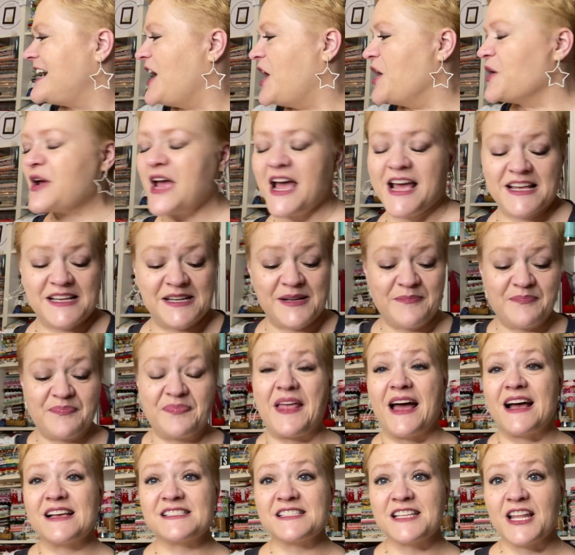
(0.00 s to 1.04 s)
Okay,
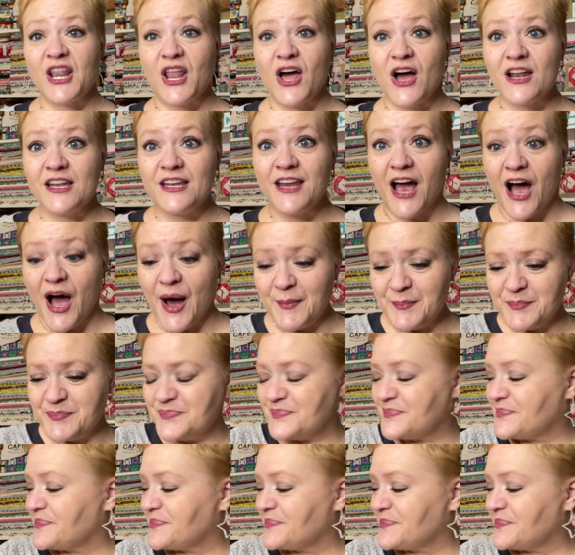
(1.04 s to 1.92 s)
that's the lanyard.